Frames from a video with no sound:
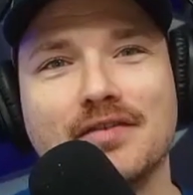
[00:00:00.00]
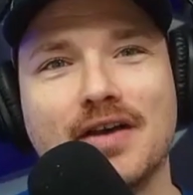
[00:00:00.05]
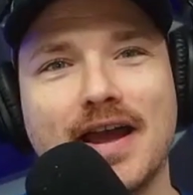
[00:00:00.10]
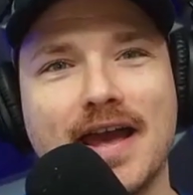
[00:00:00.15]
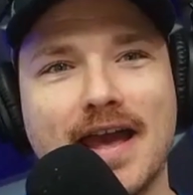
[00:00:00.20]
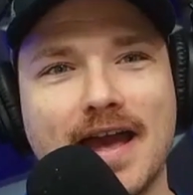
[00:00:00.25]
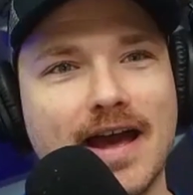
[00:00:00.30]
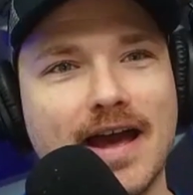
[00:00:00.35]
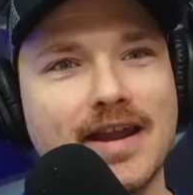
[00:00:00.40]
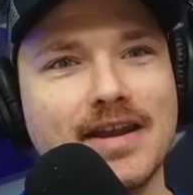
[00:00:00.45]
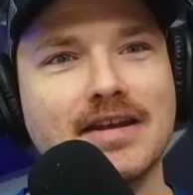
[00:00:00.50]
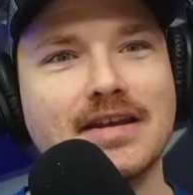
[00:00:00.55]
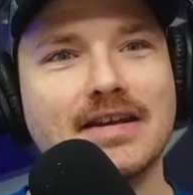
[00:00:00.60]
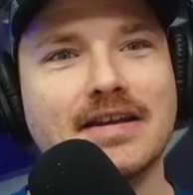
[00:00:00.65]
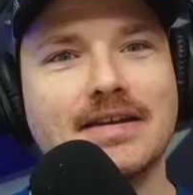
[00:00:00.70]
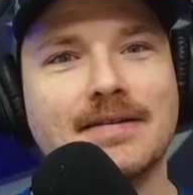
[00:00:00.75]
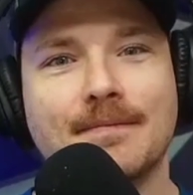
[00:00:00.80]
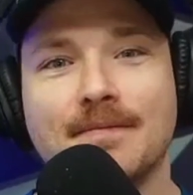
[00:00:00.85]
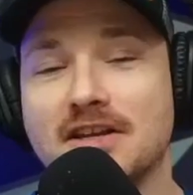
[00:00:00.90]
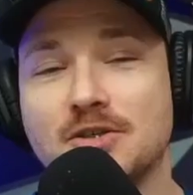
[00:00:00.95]
I had
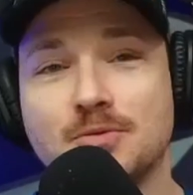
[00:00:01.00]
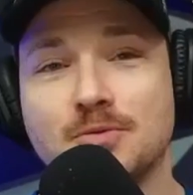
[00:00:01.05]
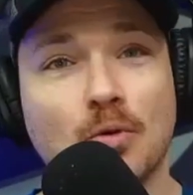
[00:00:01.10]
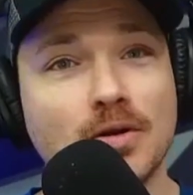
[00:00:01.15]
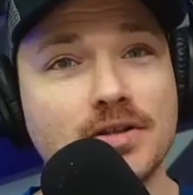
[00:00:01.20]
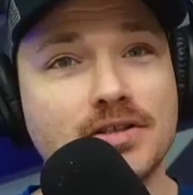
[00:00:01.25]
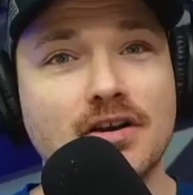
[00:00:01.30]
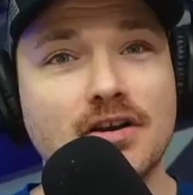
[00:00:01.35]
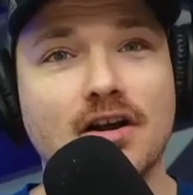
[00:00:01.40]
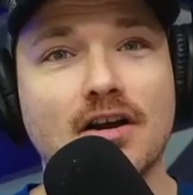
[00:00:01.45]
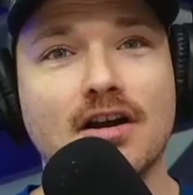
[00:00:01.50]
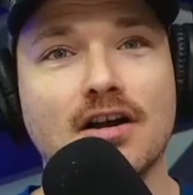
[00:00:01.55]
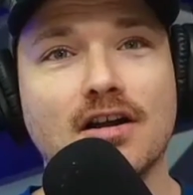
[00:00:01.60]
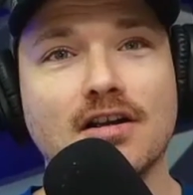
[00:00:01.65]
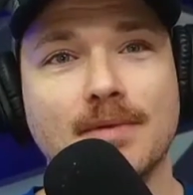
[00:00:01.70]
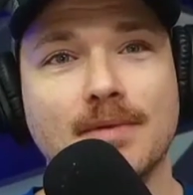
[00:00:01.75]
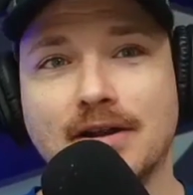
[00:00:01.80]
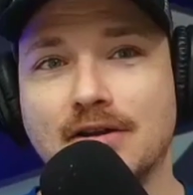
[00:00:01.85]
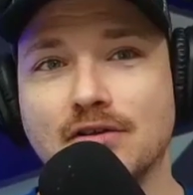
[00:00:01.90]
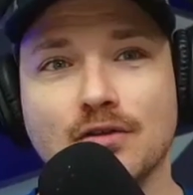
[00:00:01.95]
a sports car.
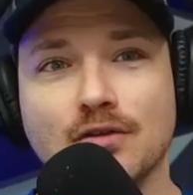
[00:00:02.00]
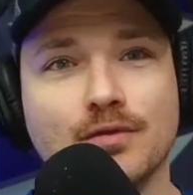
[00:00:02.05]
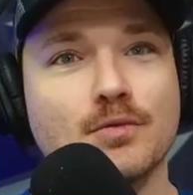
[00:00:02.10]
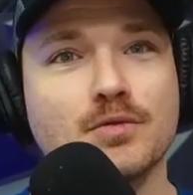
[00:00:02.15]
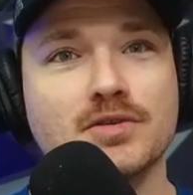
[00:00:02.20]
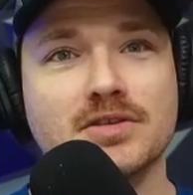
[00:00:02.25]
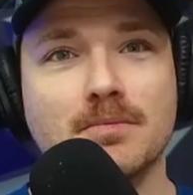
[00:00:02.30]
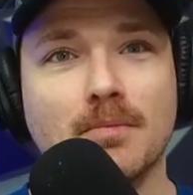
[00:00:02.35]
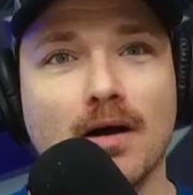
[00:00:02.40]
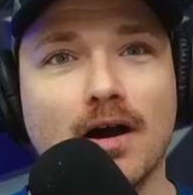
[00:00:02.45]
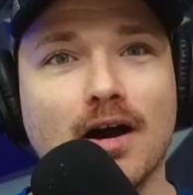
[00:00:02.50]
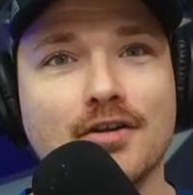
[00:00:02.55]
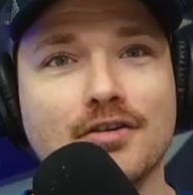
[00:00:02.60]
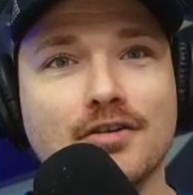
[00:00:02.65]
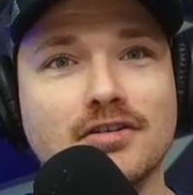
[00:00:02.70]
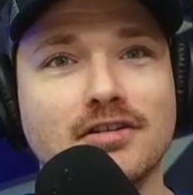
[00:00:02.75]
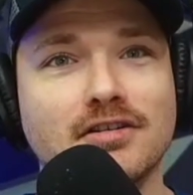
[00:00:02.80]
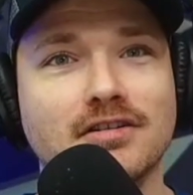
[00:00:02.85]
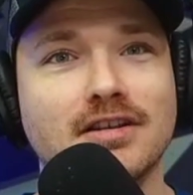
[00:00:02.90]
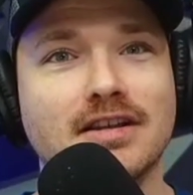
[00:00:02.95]
My girlfriend was a
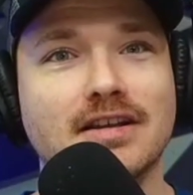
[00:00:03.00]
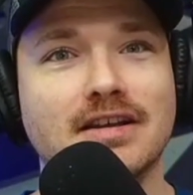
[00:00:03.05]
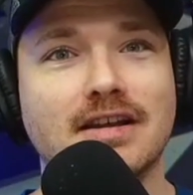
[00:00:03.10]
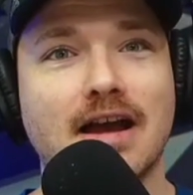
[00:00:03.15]
model.